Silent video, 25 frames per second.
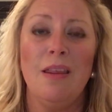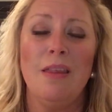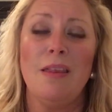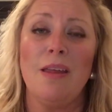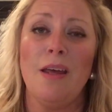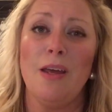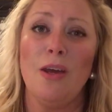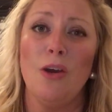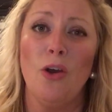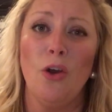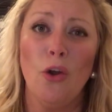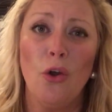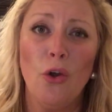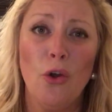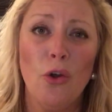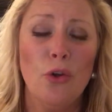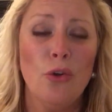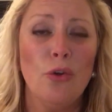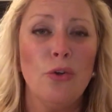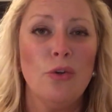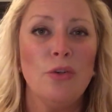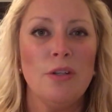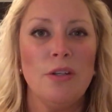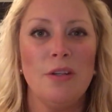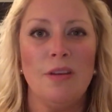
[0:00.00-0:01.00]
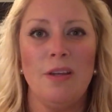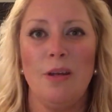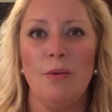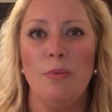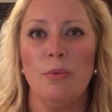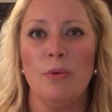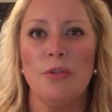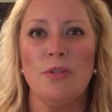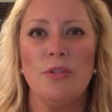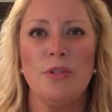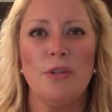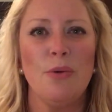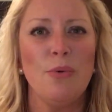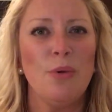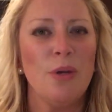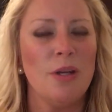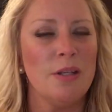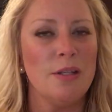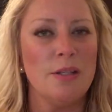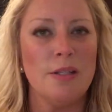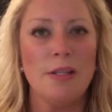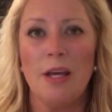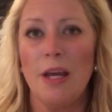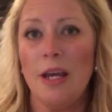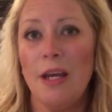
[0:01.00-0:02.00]
They hurt and they were so
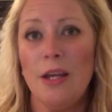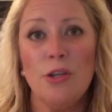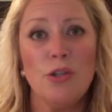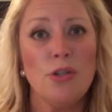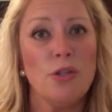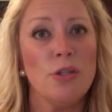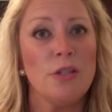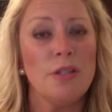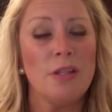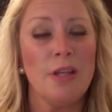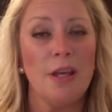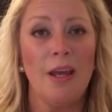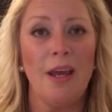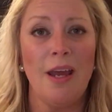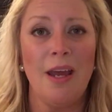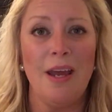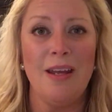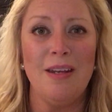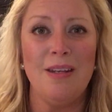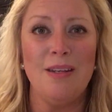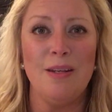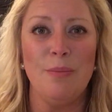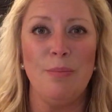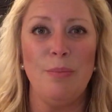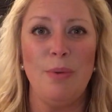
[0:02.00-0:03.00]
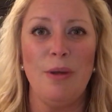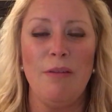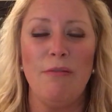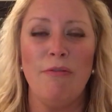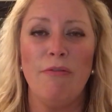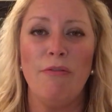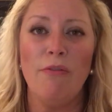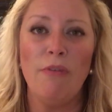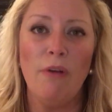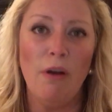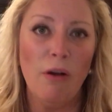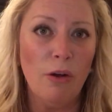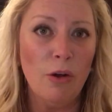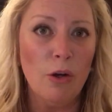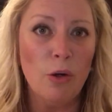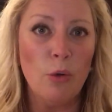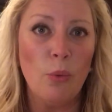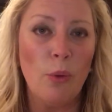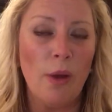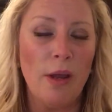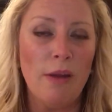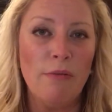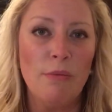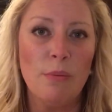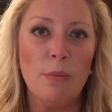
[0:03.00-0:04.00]
contagious, they had to be far
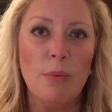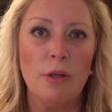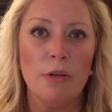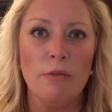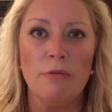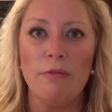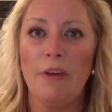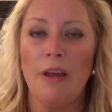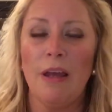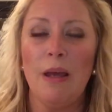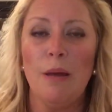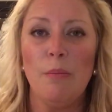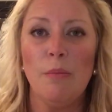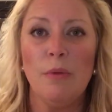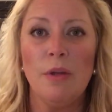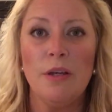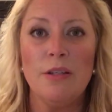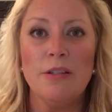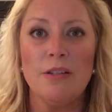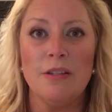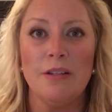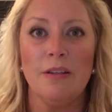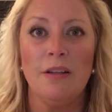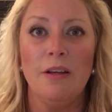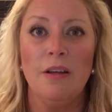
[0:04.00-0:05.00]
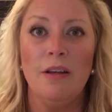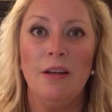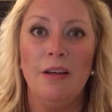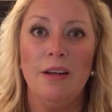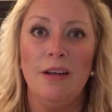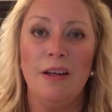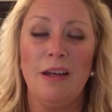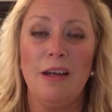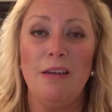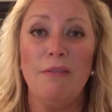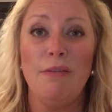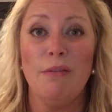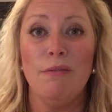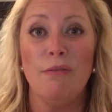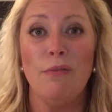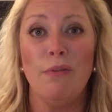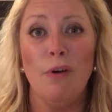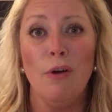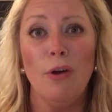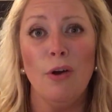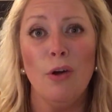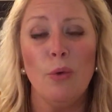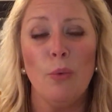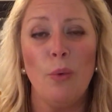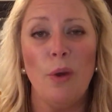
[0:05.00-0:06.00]
away from their families and even
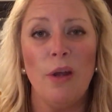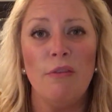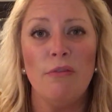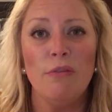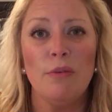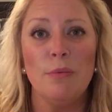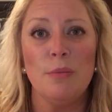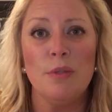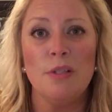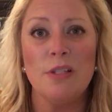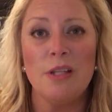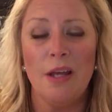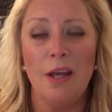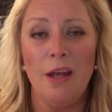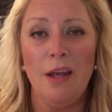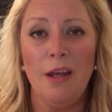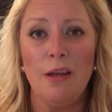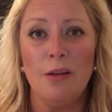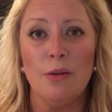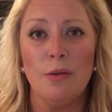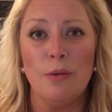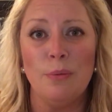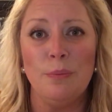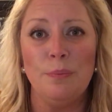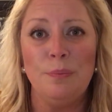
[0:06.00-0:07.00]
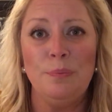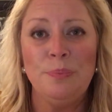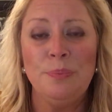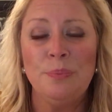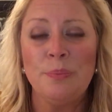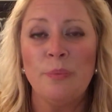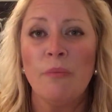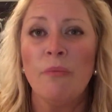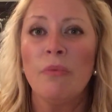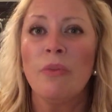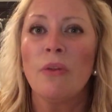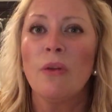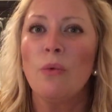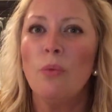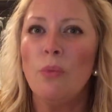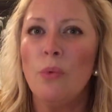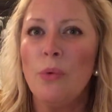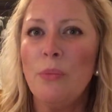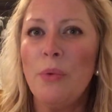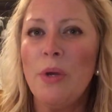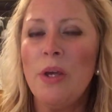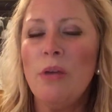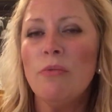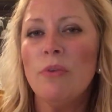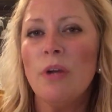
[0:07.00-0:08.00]
far away from town
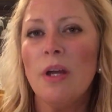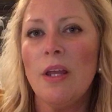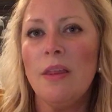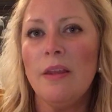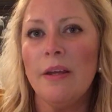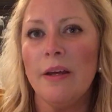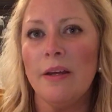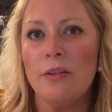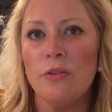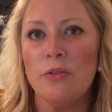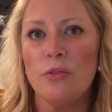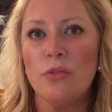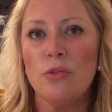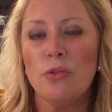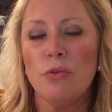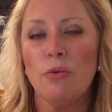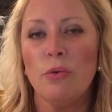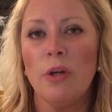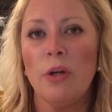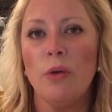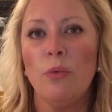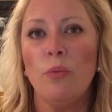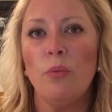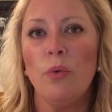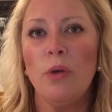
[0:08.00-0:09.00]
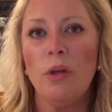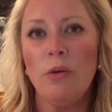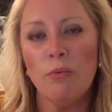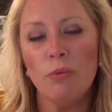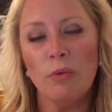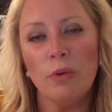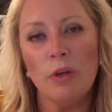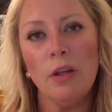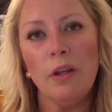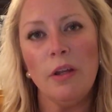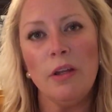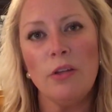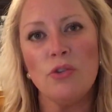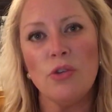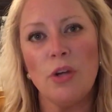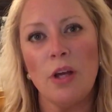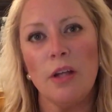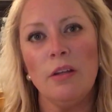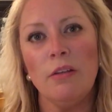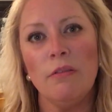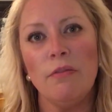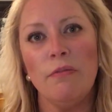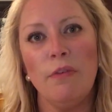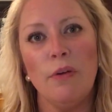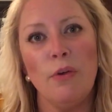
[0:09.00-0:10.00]
when we read that story, we really
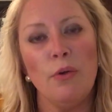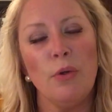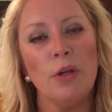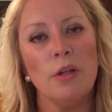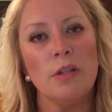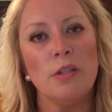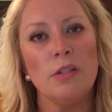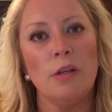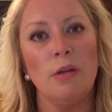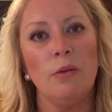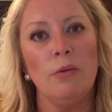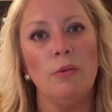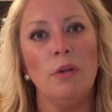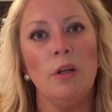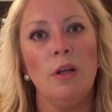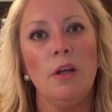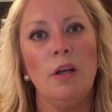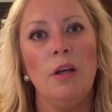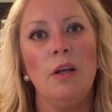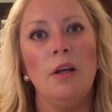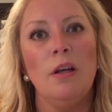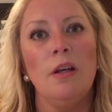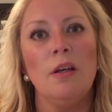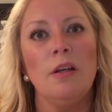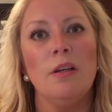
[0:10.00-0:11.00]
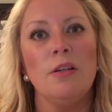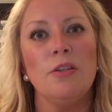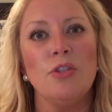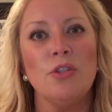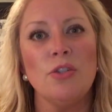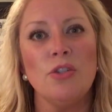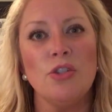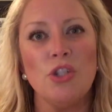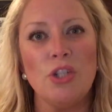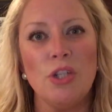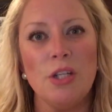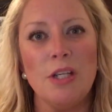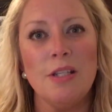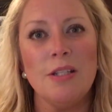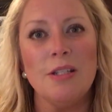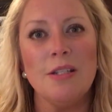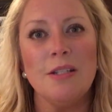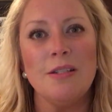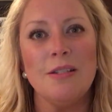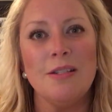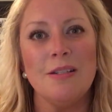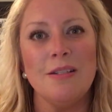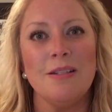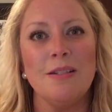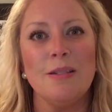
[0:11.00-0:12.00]
tried to focus on
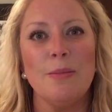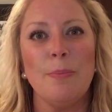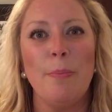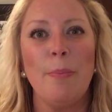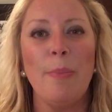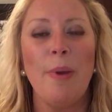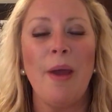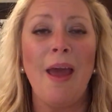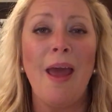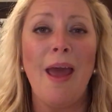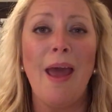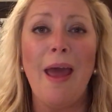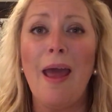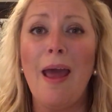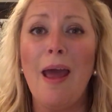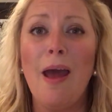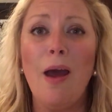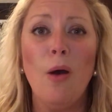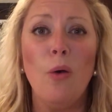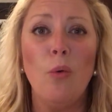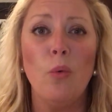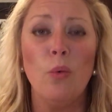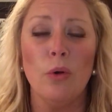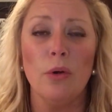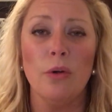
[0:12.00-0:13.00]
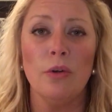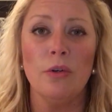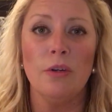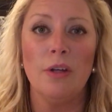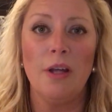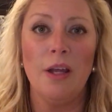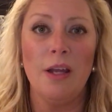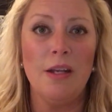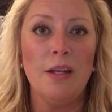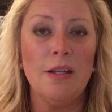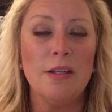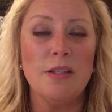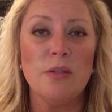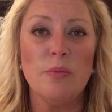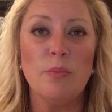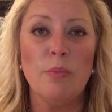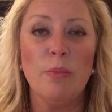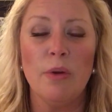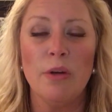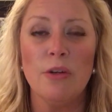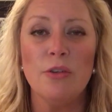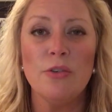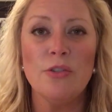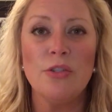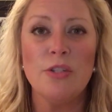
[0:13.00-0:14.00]
Jesus' power and his
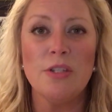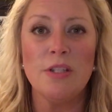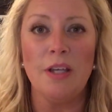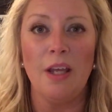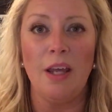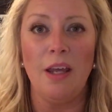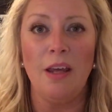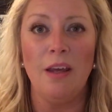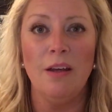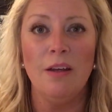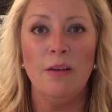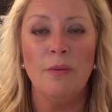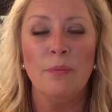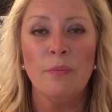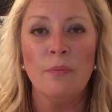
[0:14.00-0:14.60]
mercy.